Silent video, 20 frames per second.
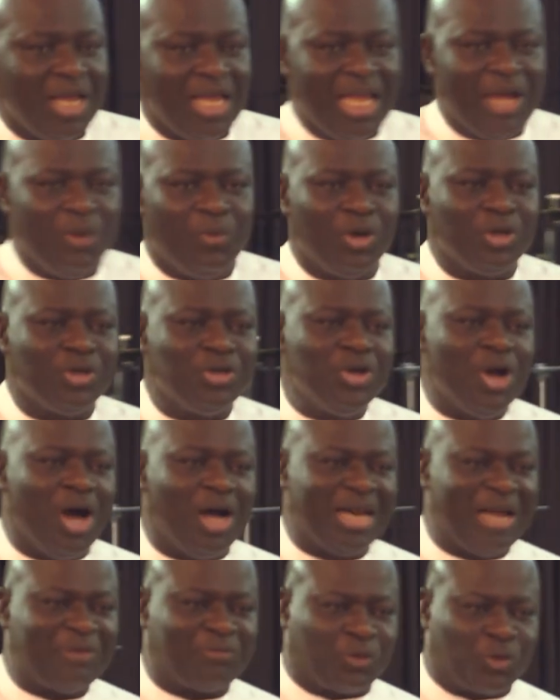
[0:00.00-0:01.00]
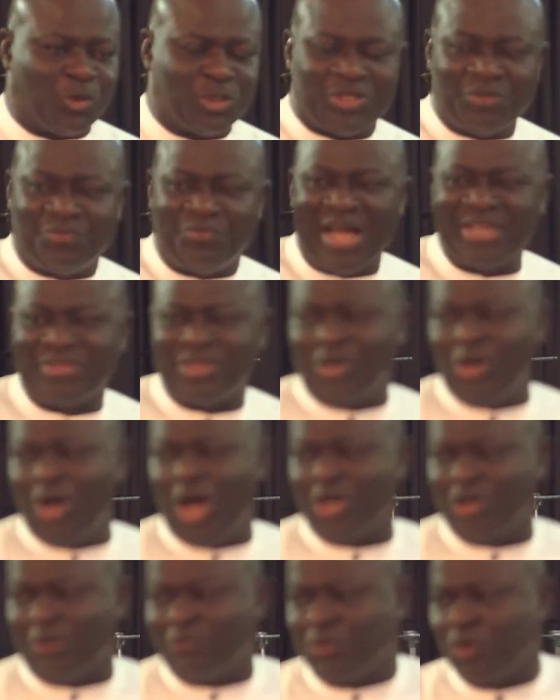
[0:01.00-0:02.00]
he would not have crucified the
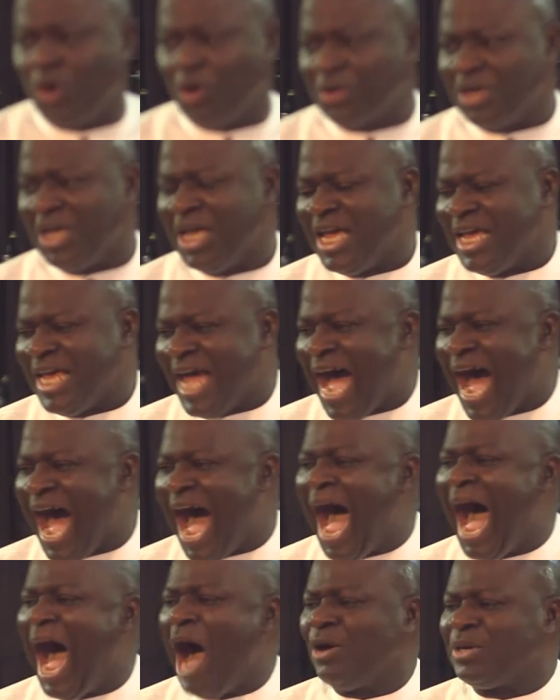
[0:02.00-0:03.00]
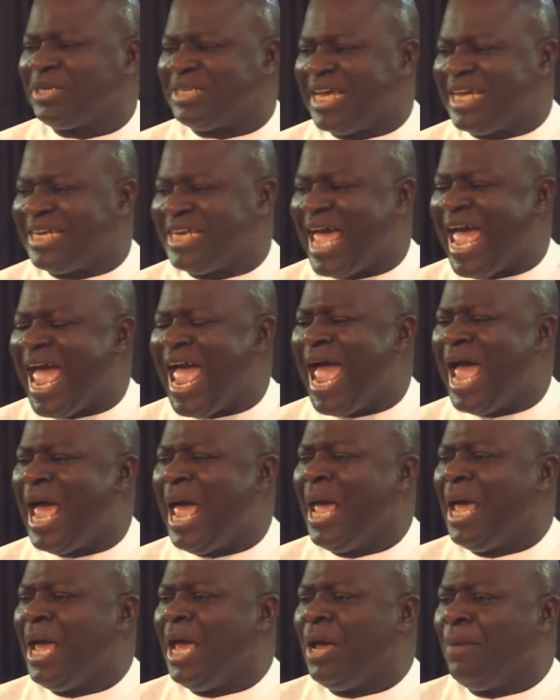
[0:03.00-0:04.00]
Lord of glory. How did
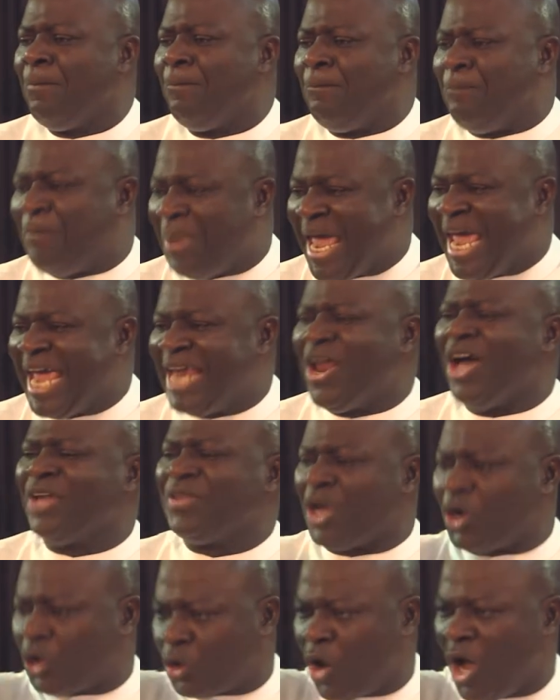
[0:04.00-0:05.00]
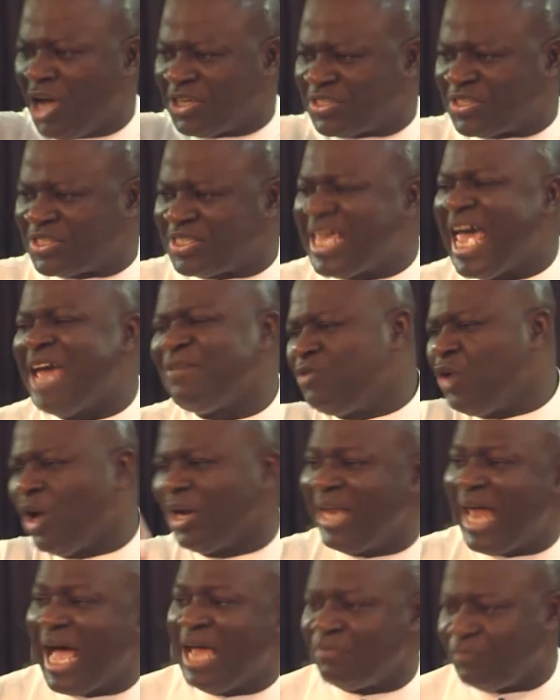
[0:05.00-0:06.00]
a being on the cross save your
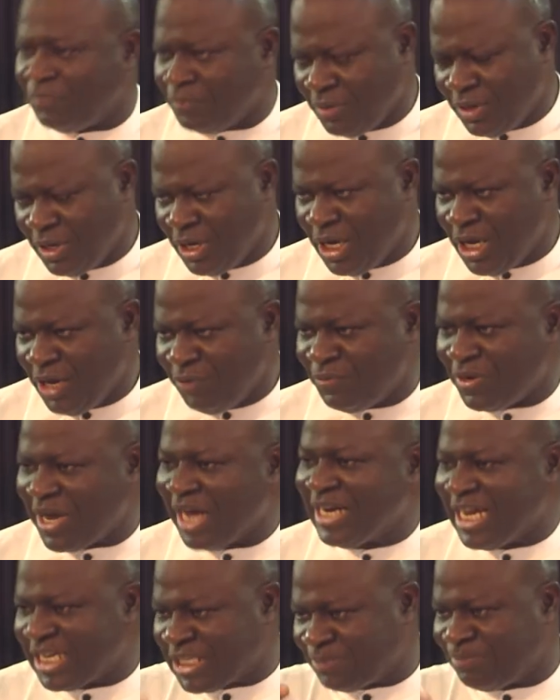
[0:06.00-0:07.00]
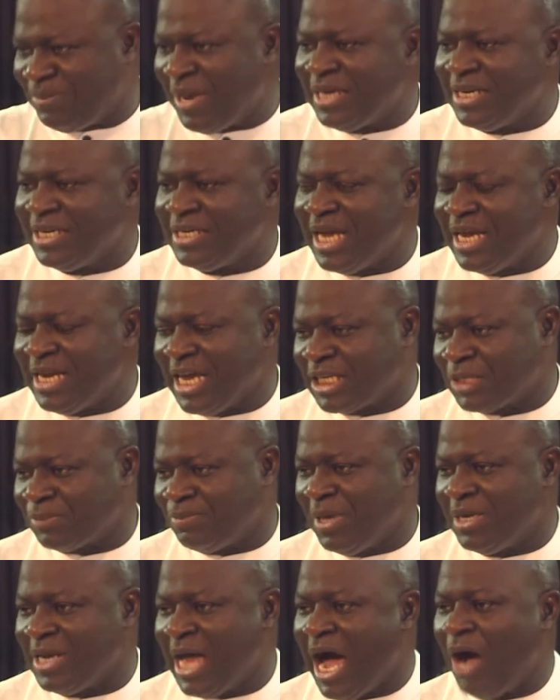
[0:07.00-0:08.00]
life? If you can explain it, then
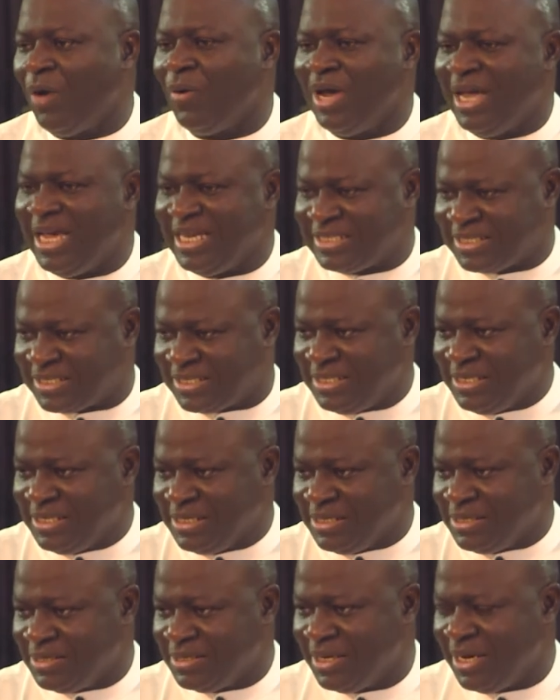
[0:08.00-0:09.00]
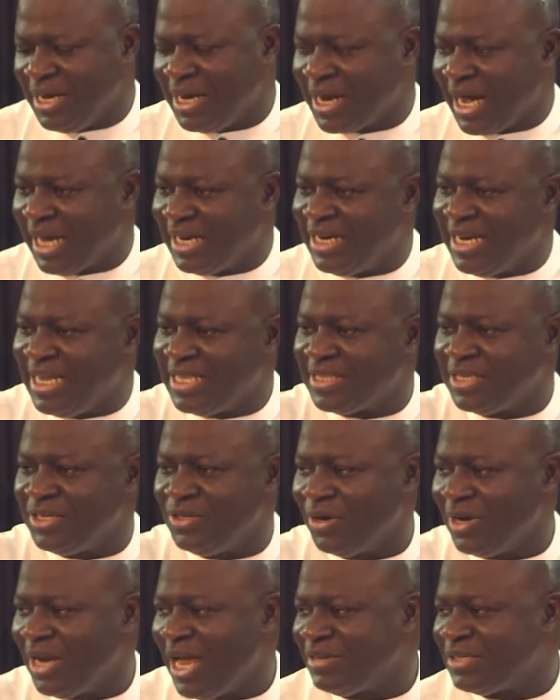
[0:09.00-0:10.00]
explain how a seed can lengthen
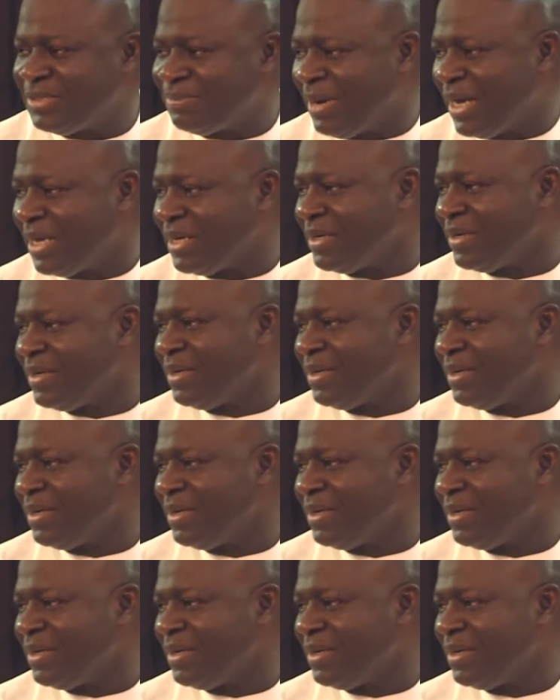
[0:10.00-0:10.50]
your lifespan.